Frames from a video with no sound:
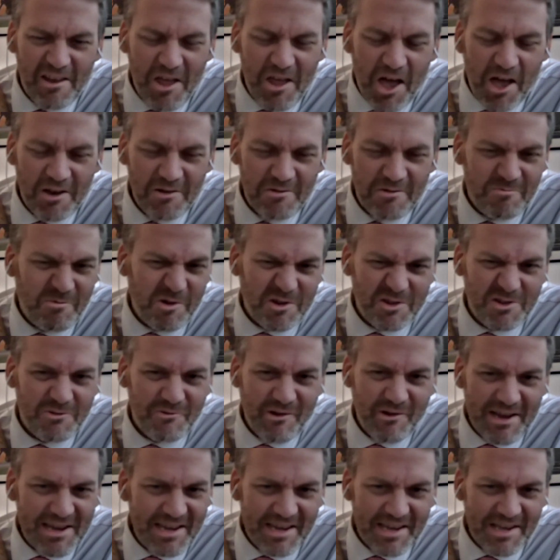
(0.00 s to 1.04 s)
what's great
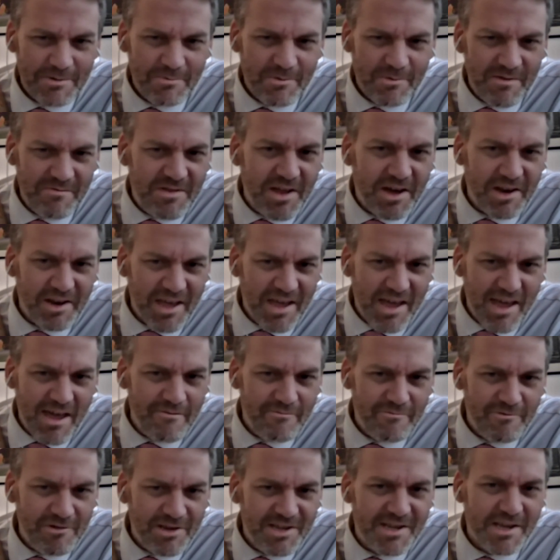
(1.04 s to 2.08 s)
is we've done it every
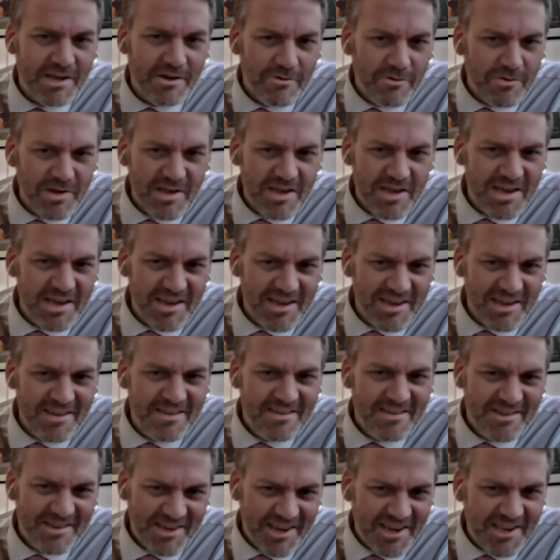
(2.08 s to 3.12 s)
single year
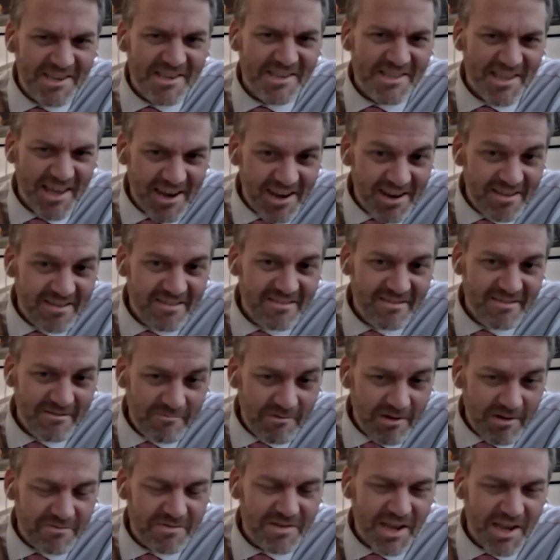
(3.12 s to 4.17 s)
since then.
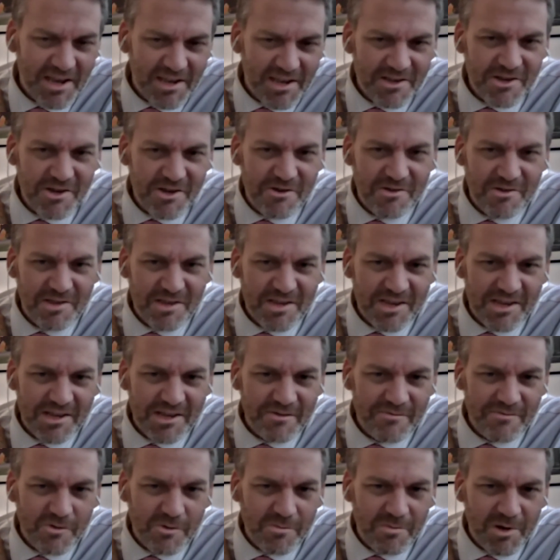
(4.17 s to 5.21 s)
We've sent students into
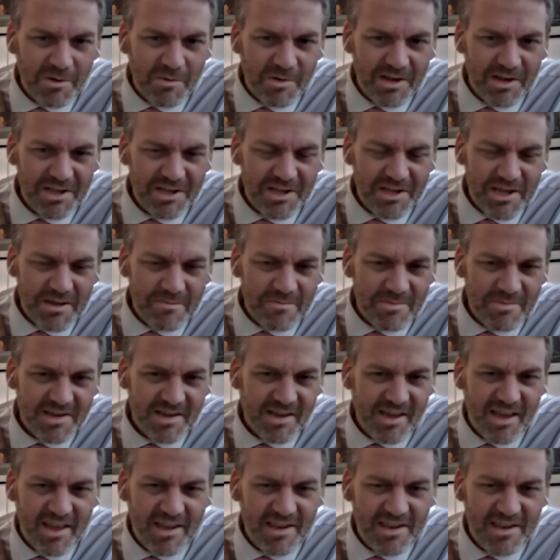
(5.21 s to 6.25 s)
Formula One teams,
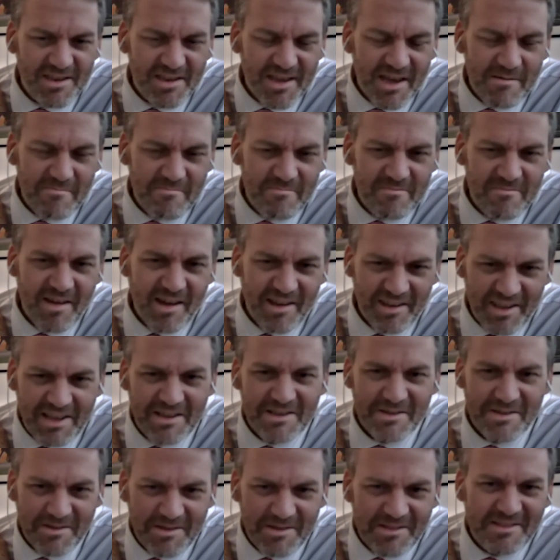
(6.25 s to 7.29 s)
and
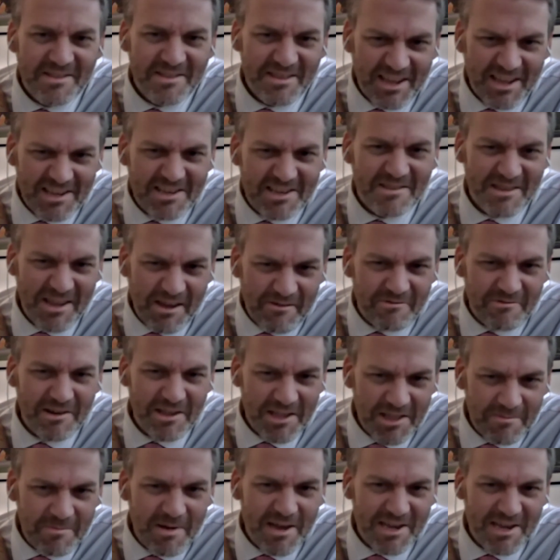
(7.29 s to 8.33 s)
that's definitely the
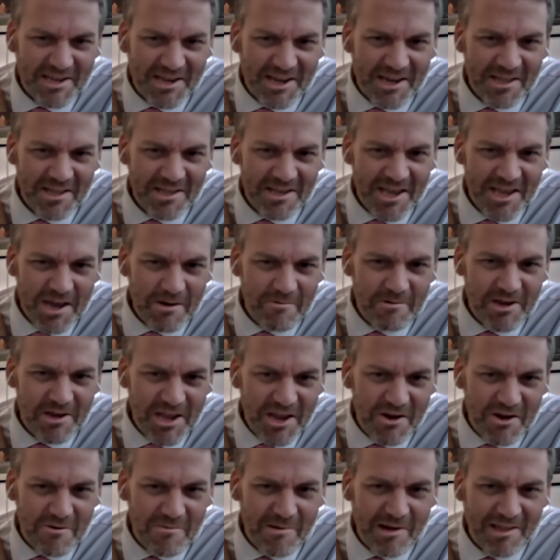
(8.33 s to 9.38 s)
best day of the year when you hear
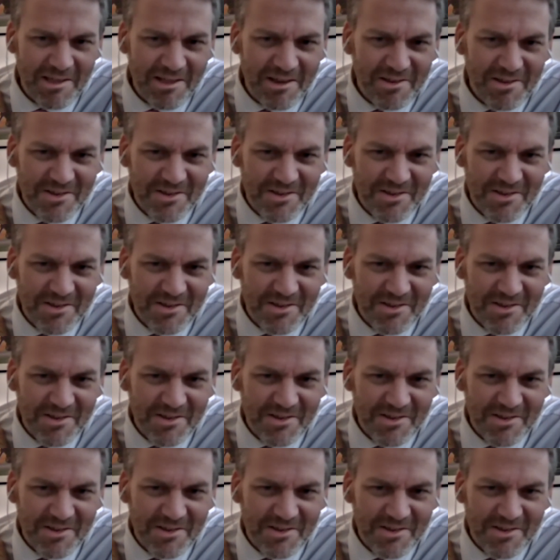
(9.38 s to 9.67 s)
about those.